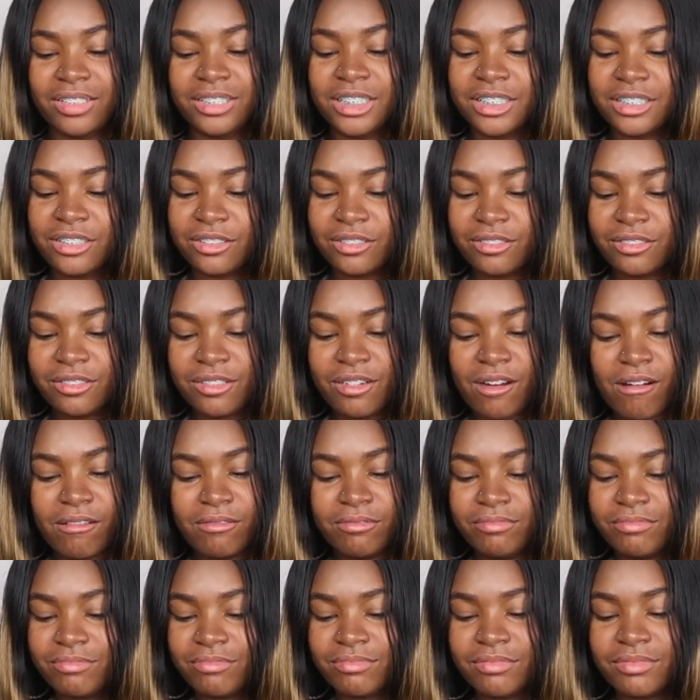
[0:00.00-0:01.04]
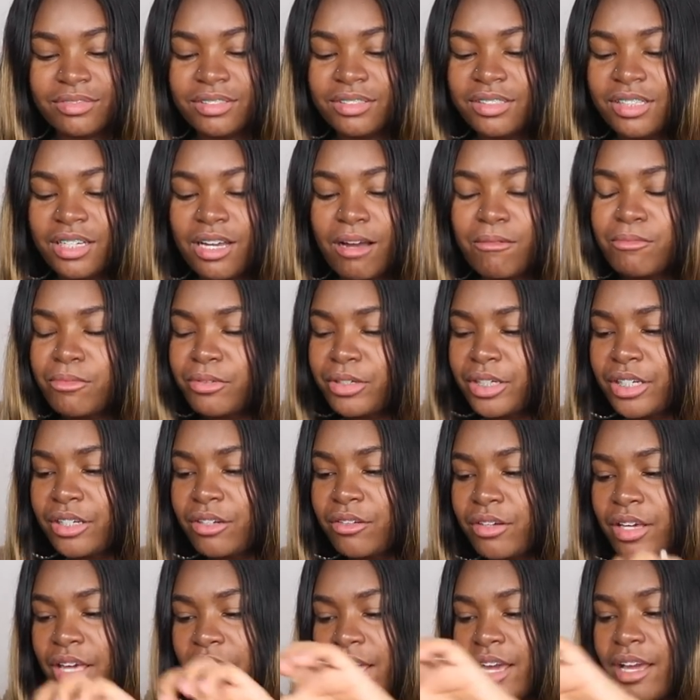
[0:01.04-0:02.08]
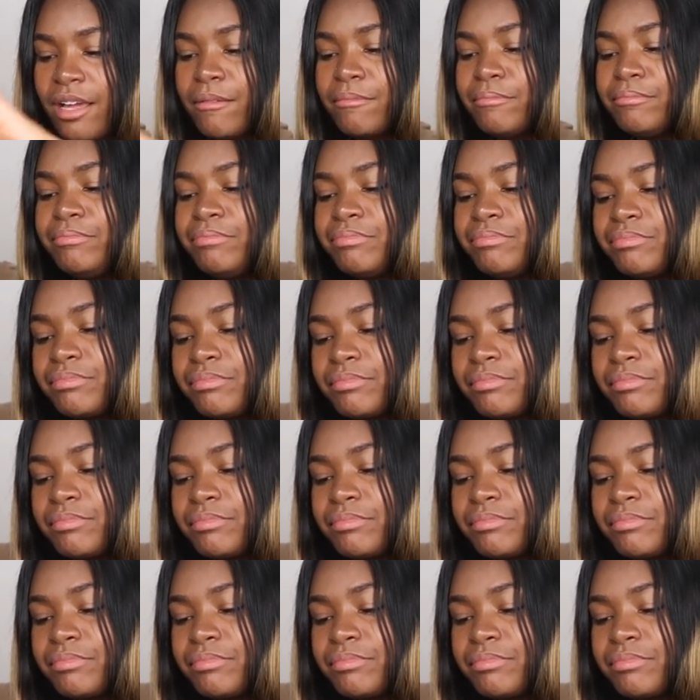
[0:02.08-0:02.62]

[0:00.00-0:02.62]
Look, I'm weird, okay?